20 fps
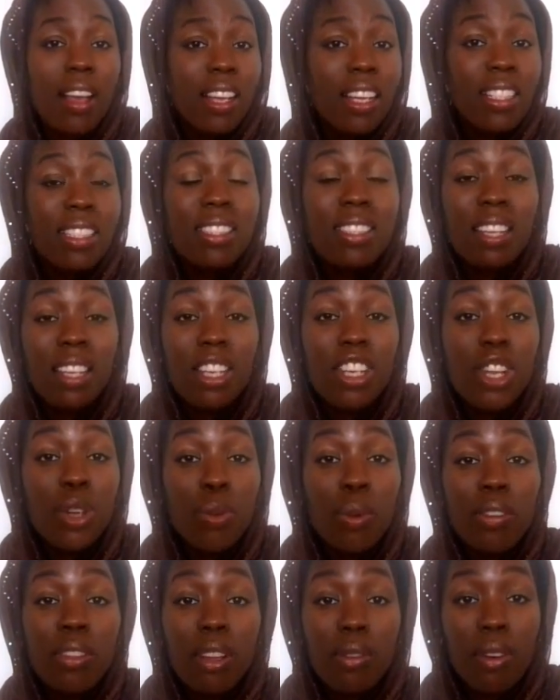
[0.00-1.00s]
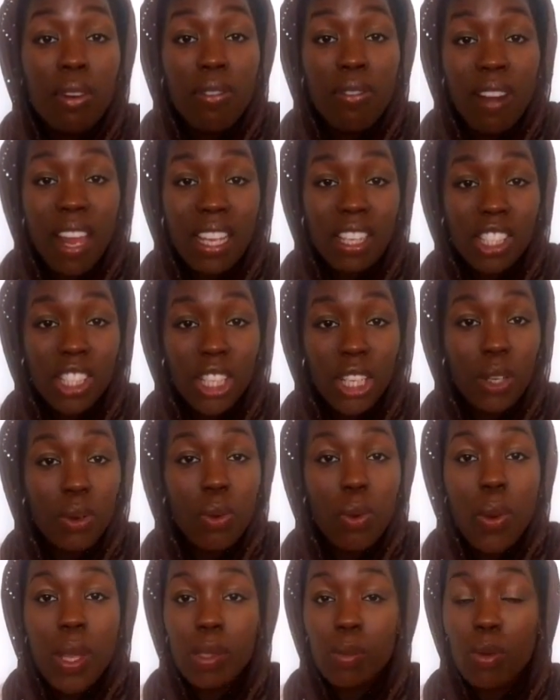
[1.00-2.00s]
Continue with the reflection.
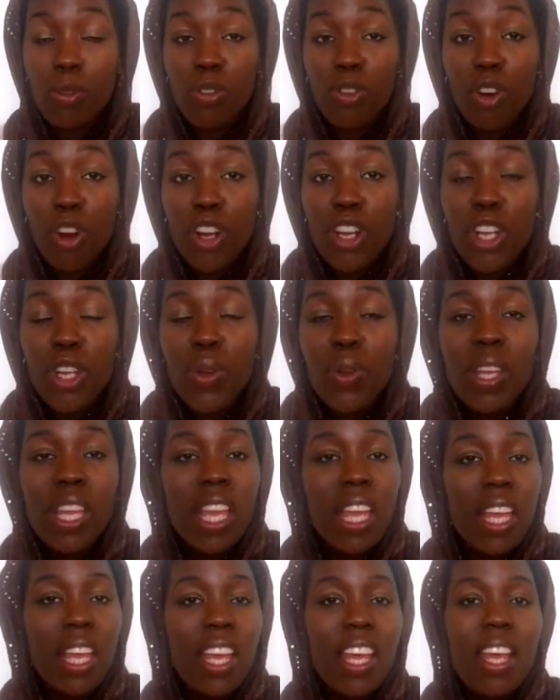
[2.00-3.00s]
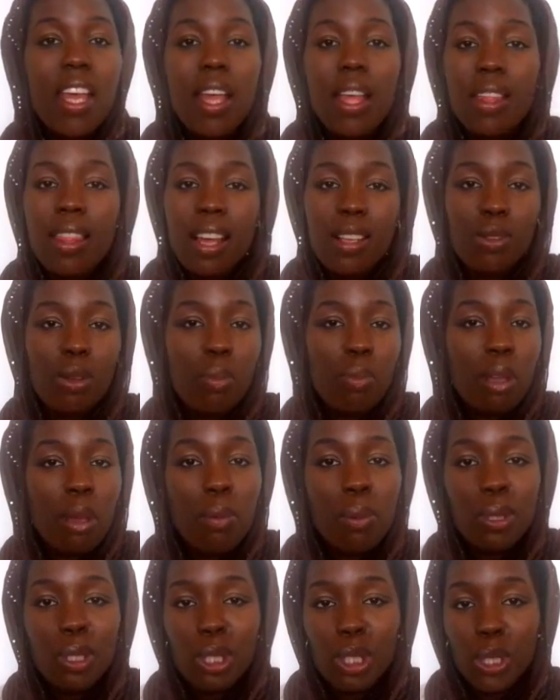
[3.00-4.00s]
Always before a new year, that's what
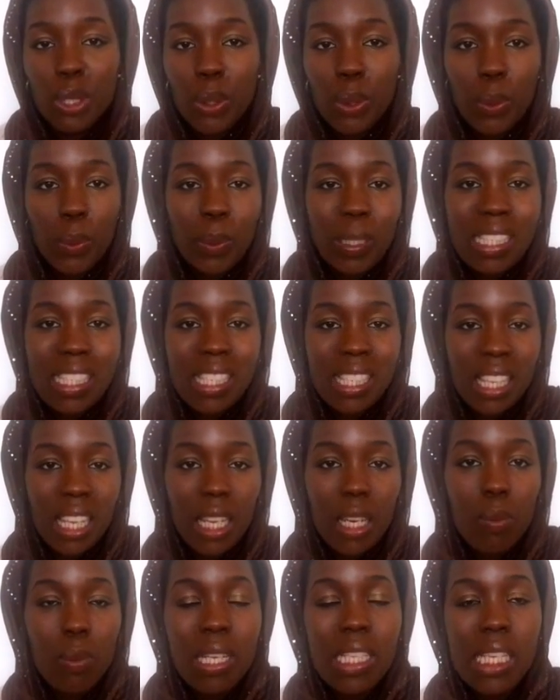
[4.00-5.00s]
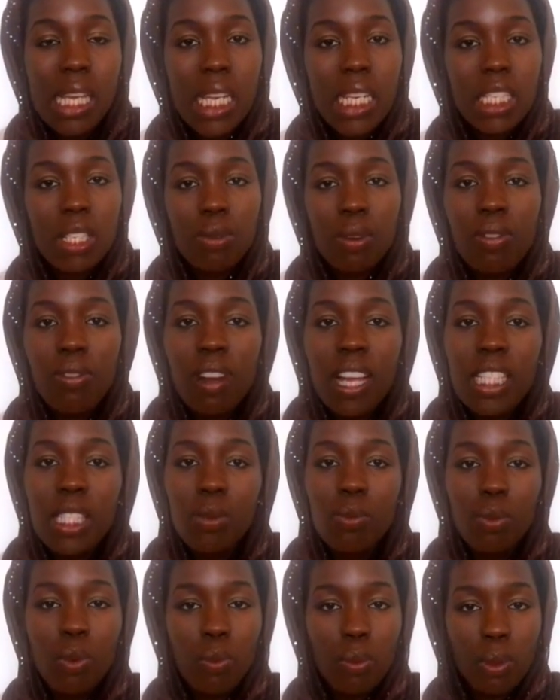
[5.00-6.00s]
people do. We sit, we tend to
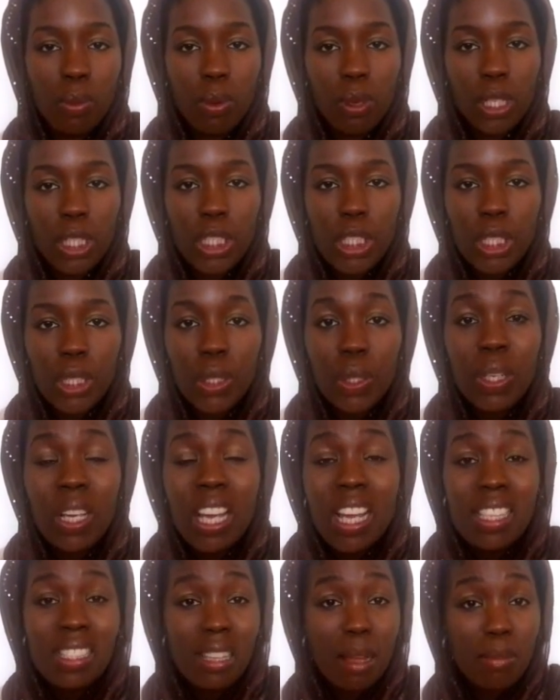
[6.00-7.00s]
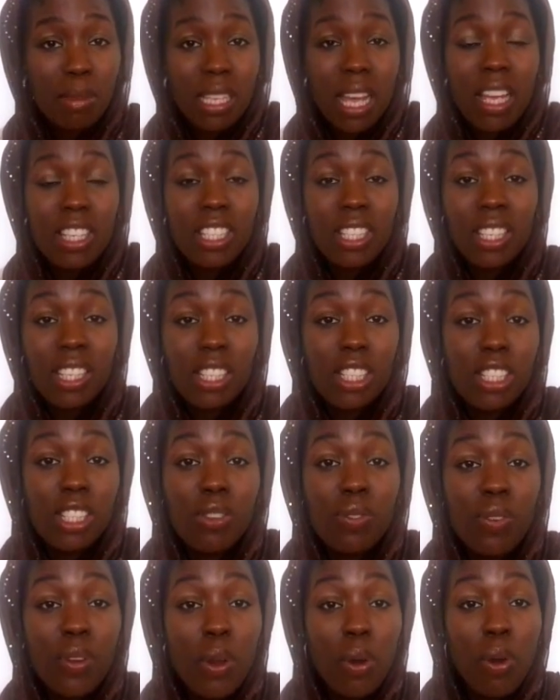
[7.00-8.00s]
reflect on what we want to do. Sometimes you can
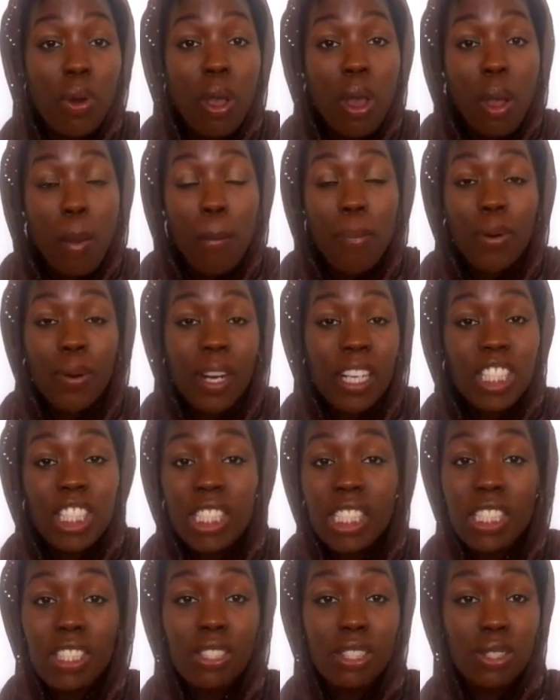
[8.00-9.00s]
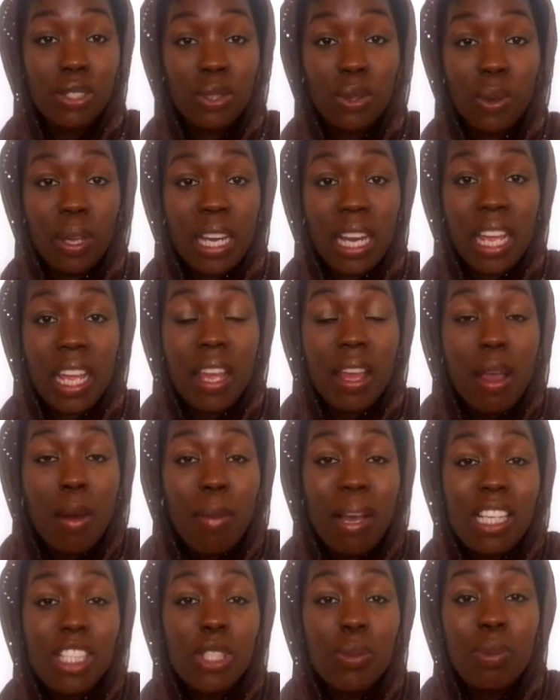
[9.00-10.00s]
just feel pressured into doing it,
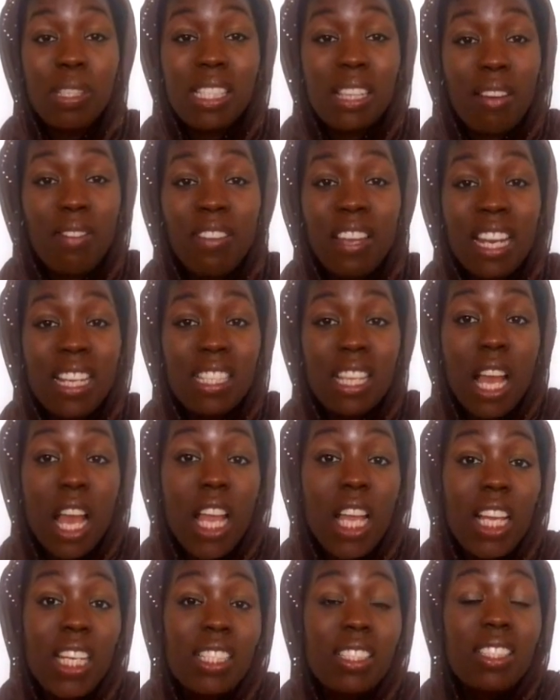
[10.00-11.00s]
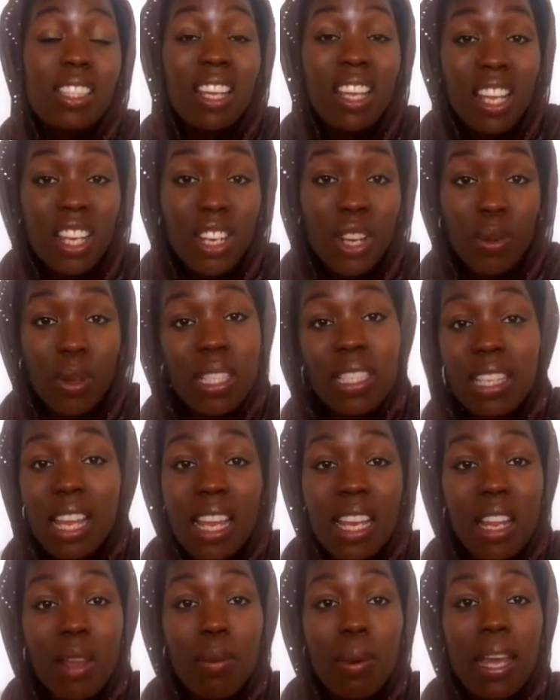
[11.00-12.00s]
but it should be something that's continuous
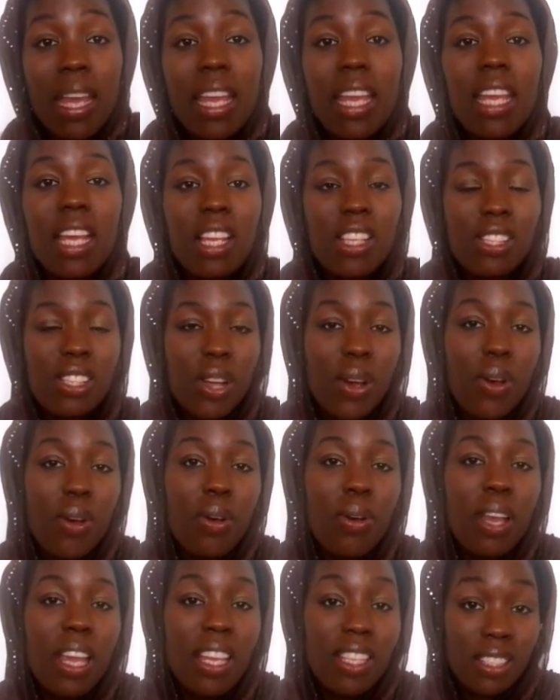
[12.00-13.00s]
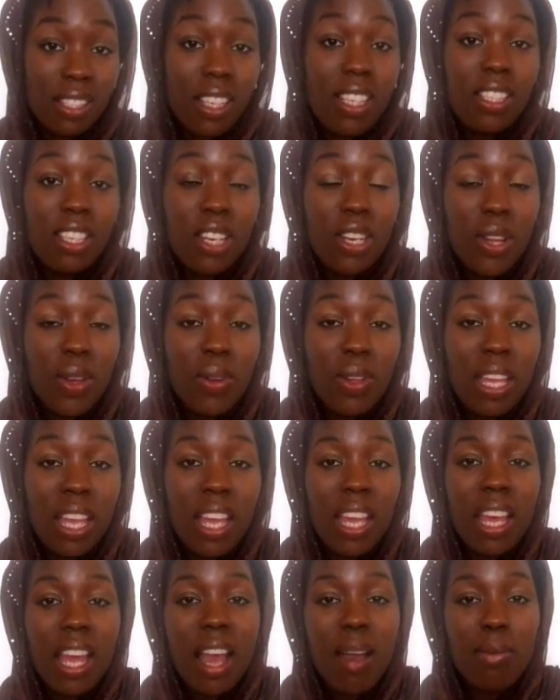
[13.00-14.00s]
anyway. So it's a new
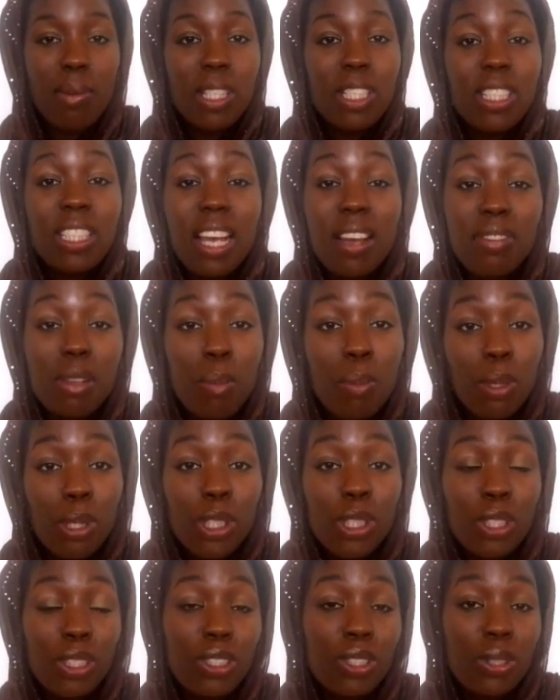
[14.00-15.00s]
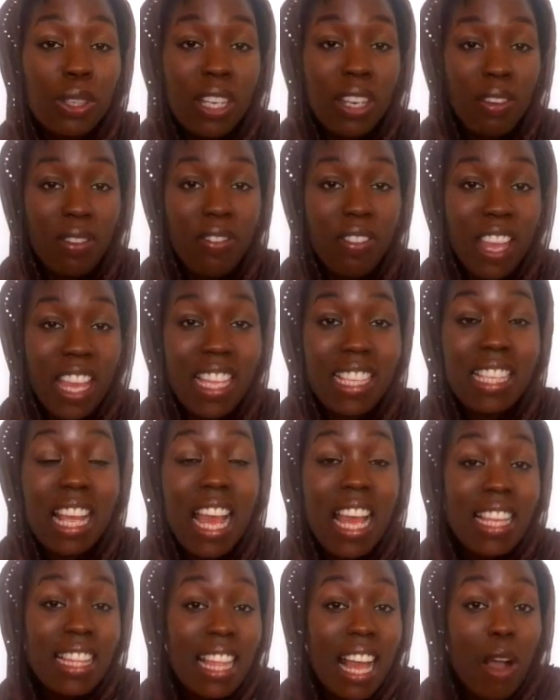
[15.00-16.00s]
year and we just have to push on doing the things
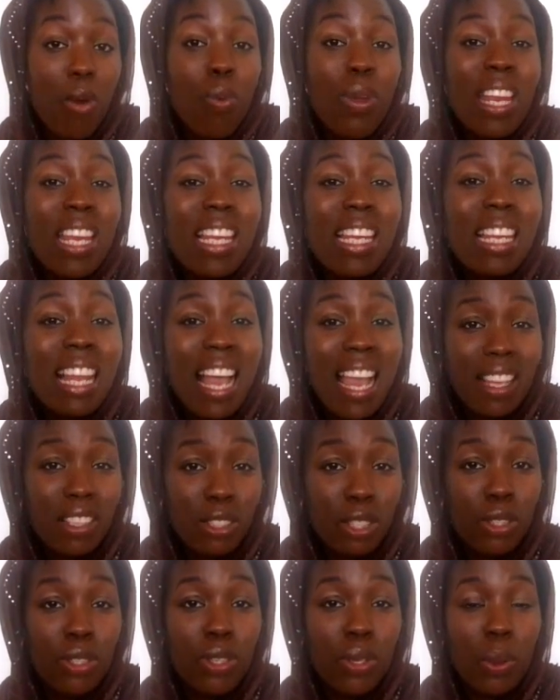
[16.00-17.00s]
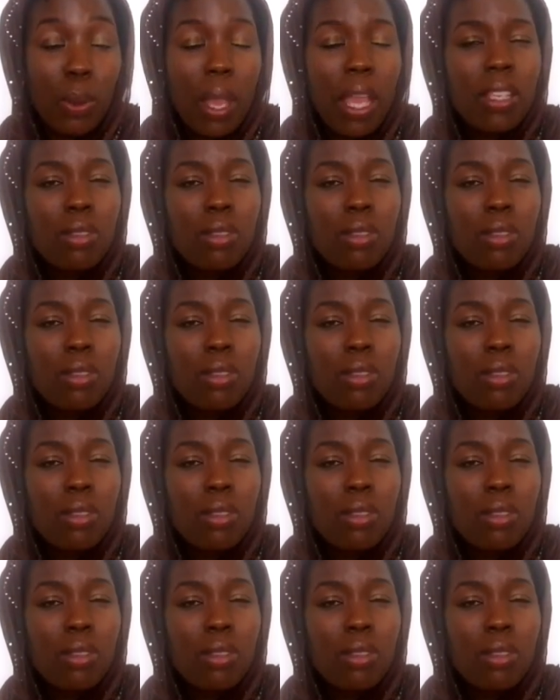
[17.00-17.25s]
that we like to do.